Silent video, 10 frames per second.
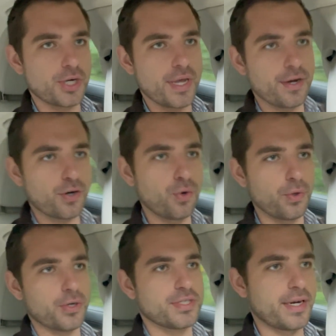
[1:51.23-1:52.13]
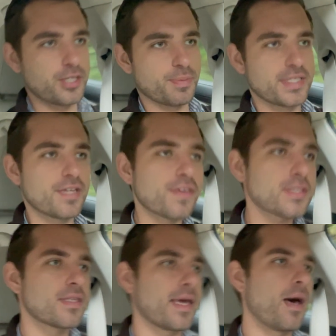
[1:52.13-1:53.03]
intercoolers that are specific
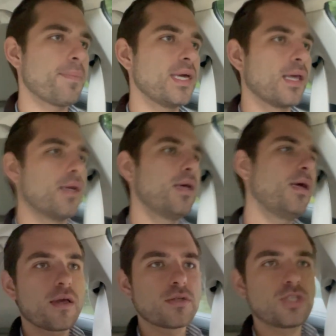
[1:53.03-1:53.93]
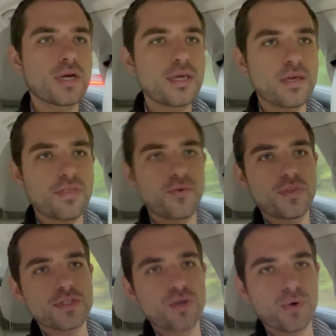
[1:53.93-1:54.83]
to the Alpina, chucking it through
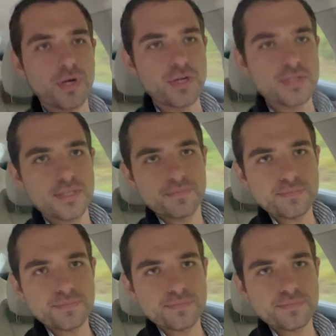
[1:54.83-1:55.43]
these corners.